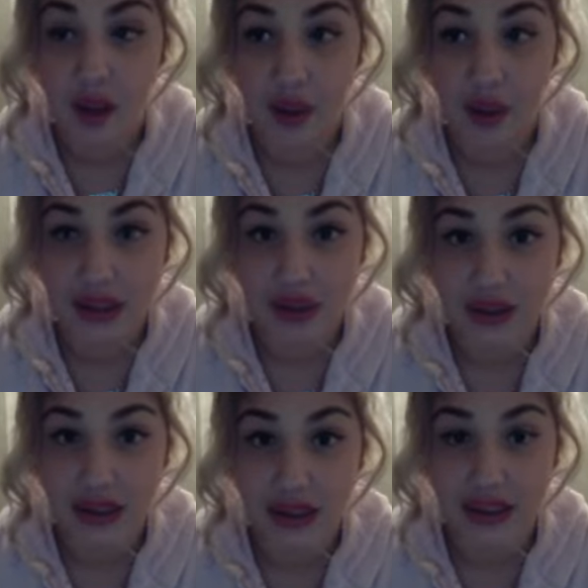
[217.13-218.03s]

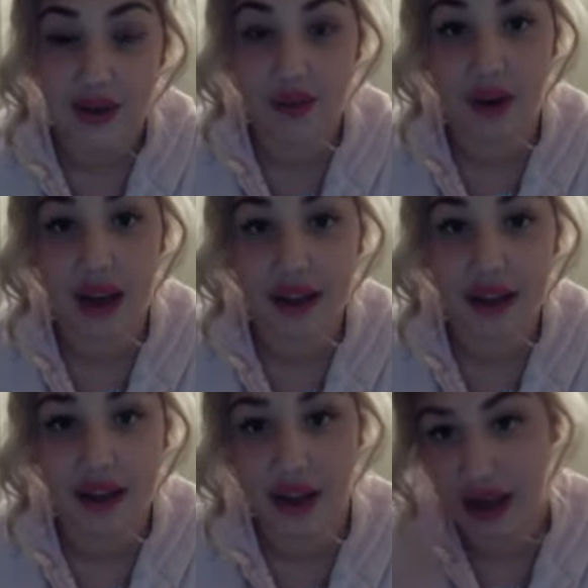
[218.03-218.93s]
personally and they're a friend,
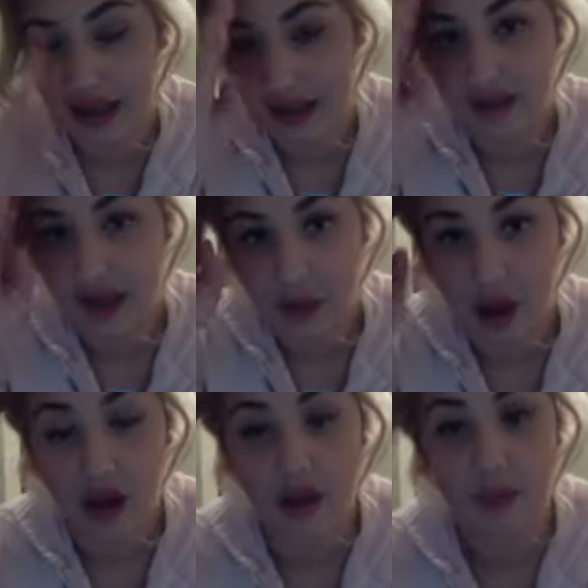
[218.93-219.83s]
then I leave them
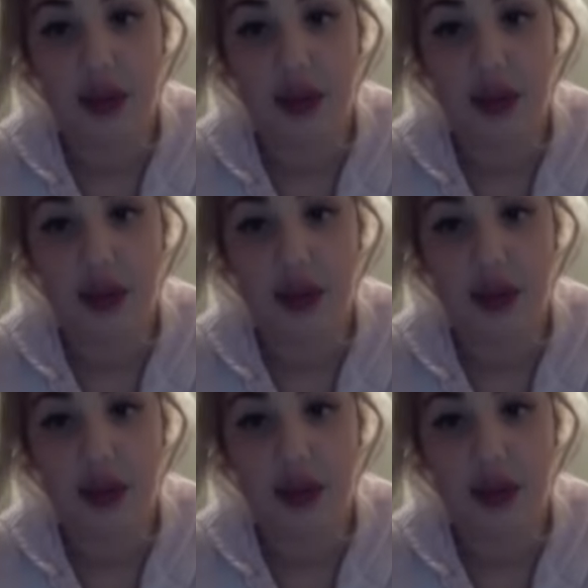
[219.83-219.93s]
on.